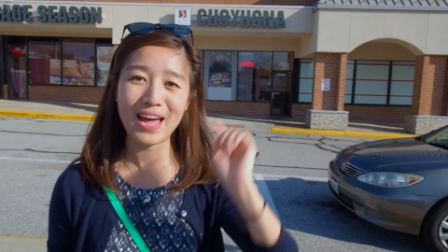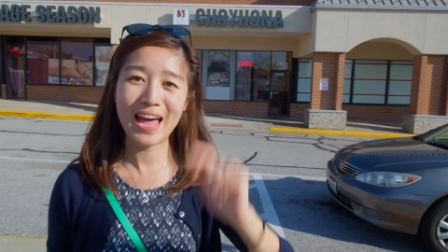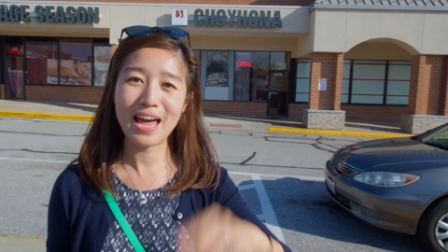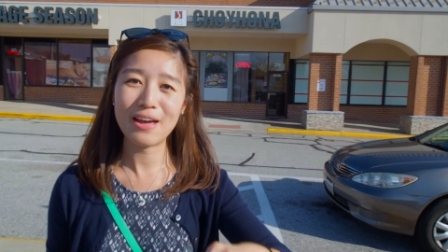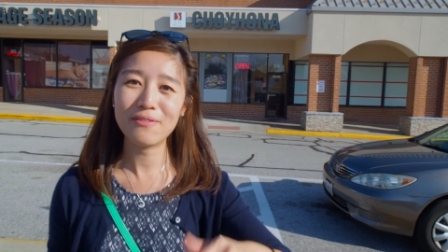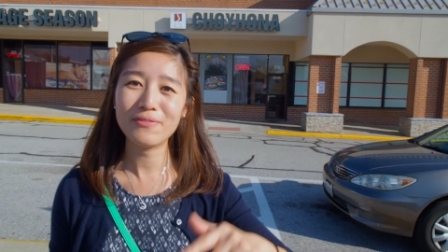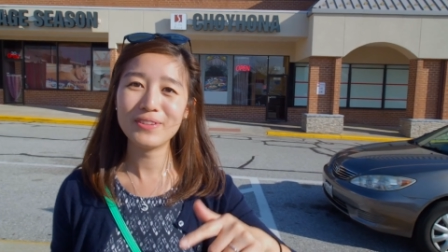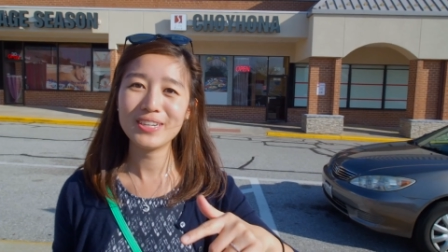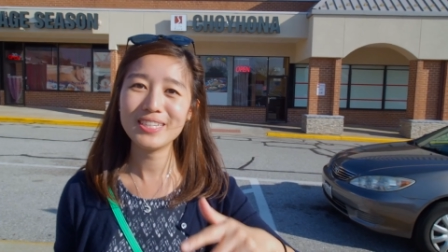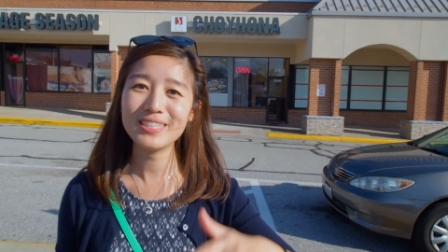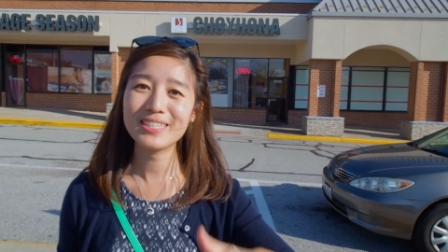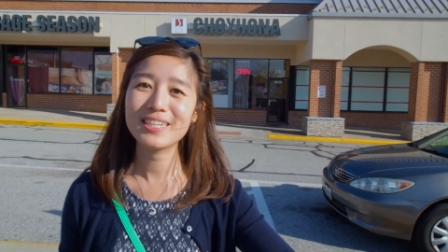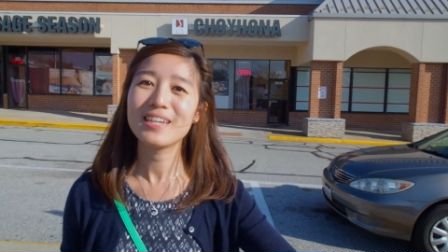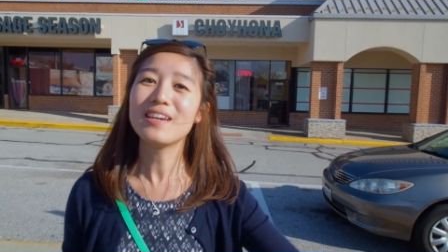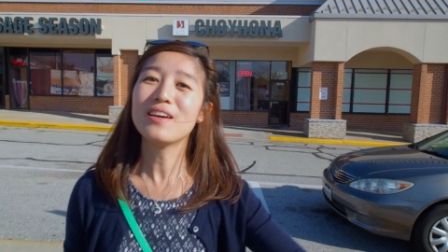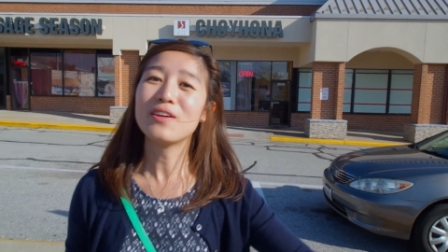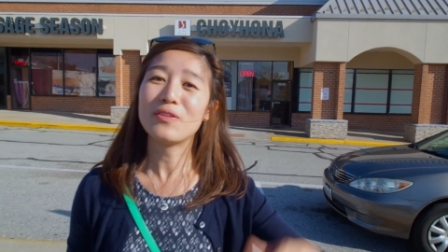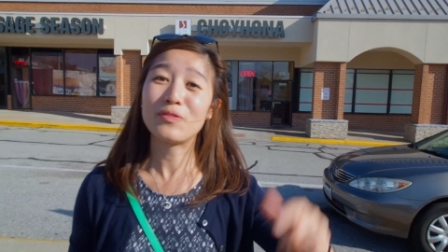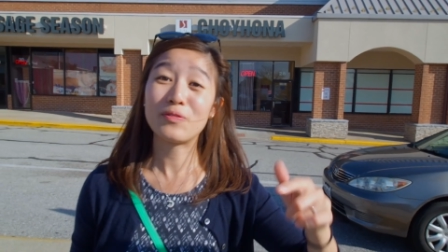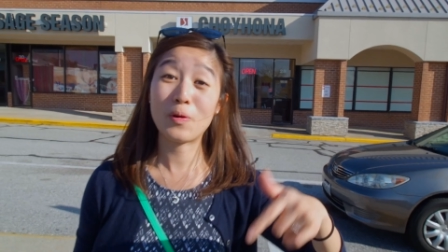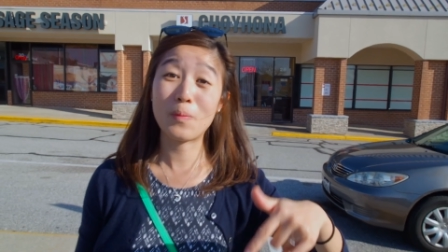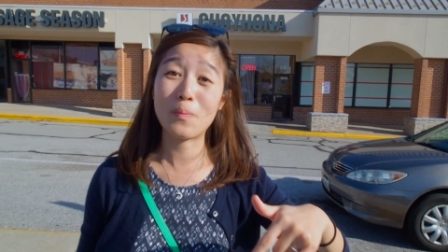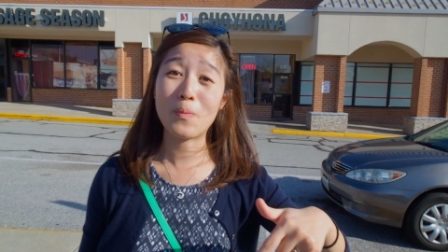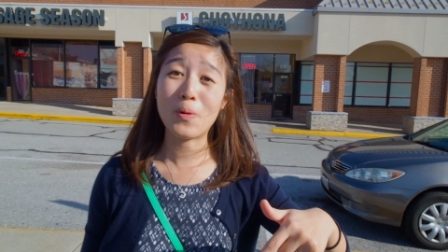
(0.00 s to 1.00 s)
haven't
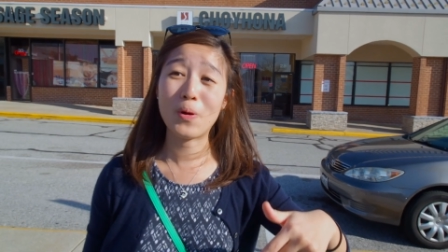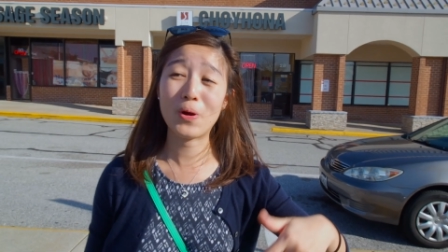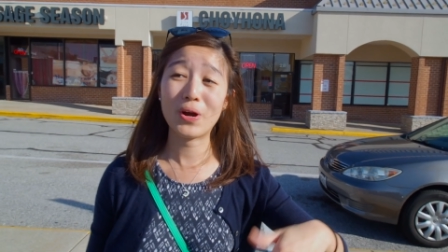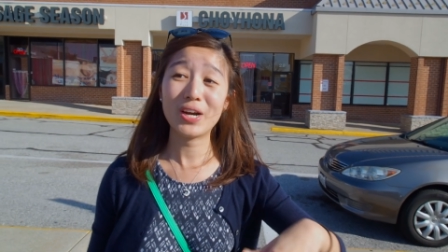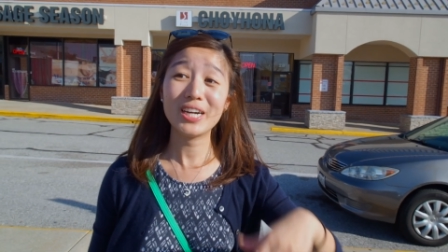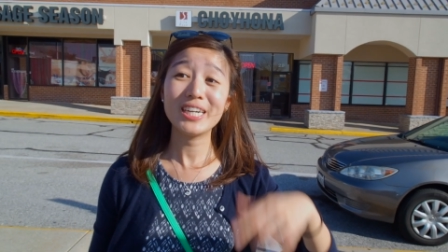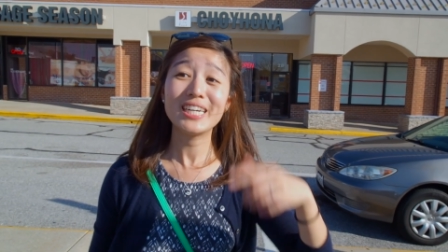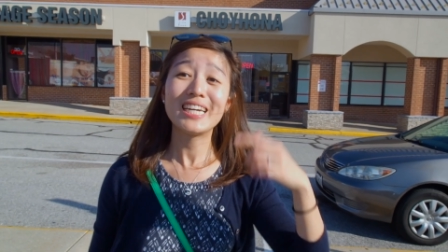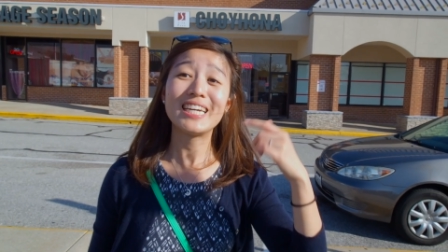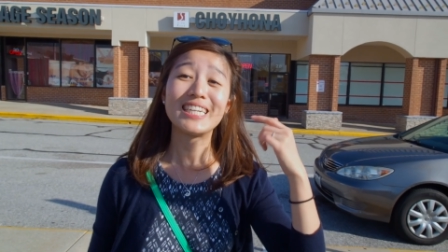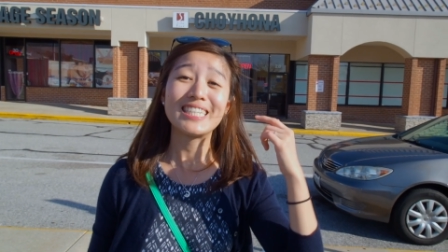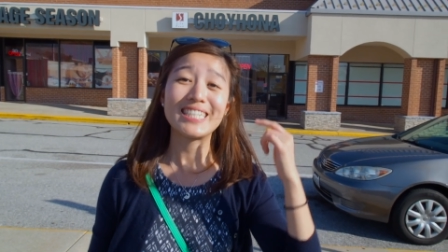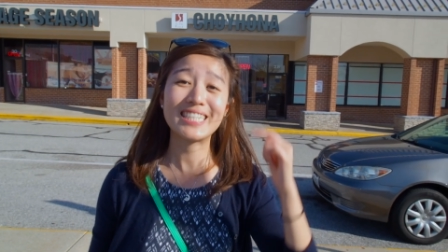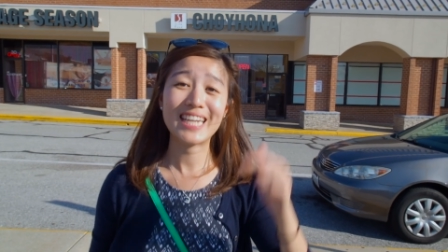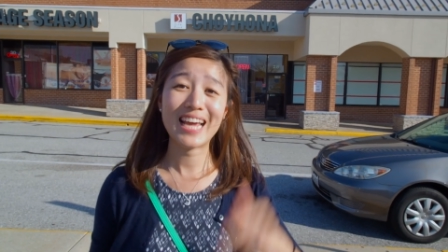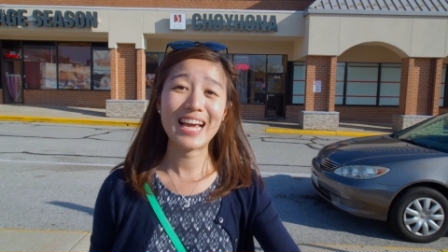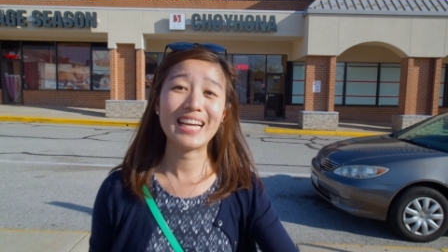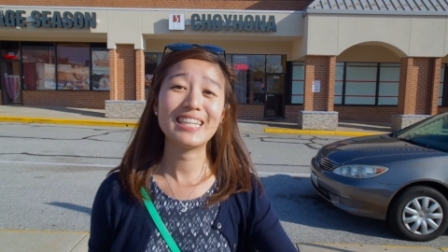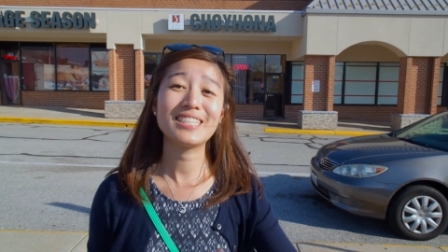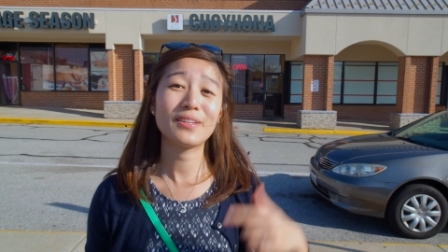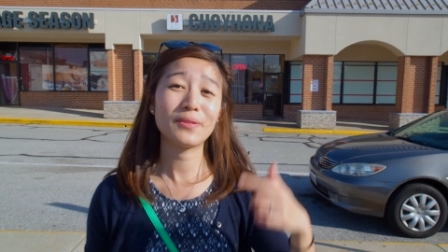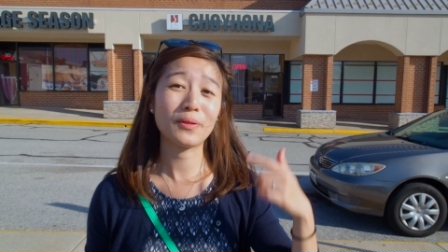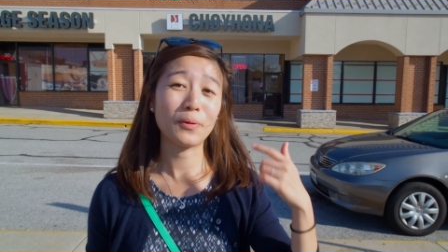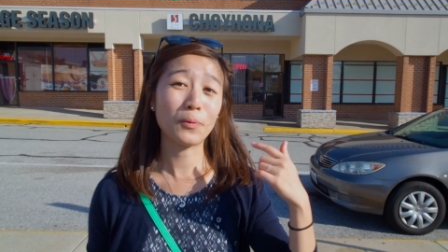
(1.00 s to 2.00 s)
for more
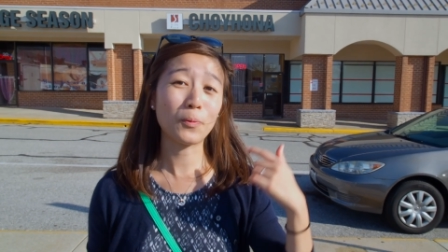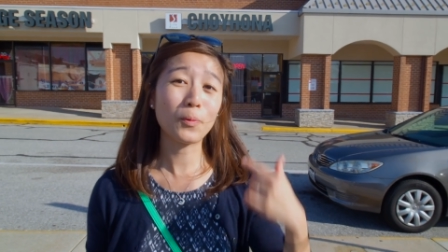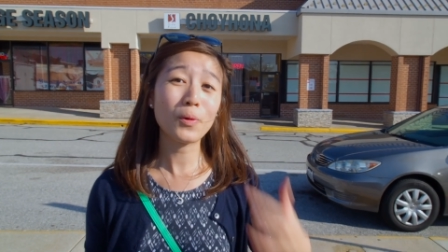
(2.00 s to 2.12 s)
taste of the